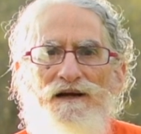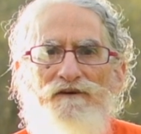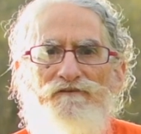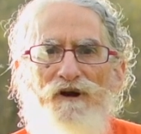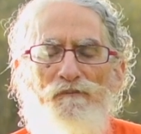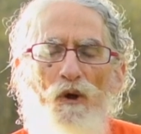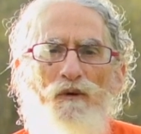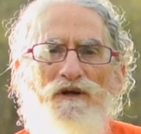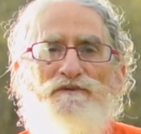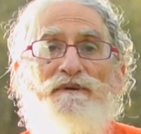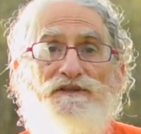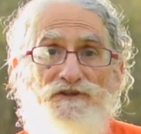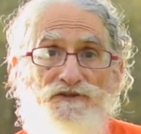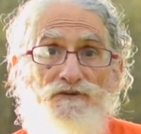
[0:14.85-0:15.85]
from lower
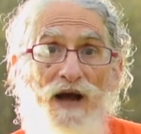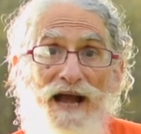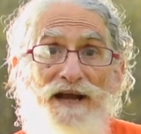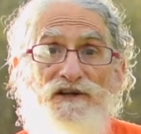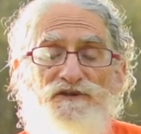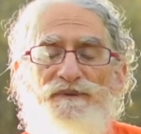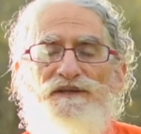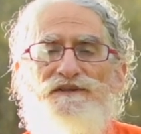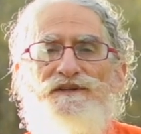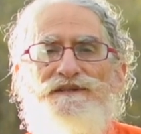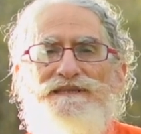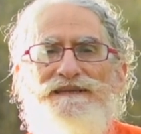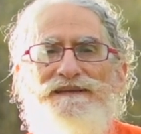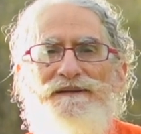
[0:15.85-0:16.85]
species to higher species.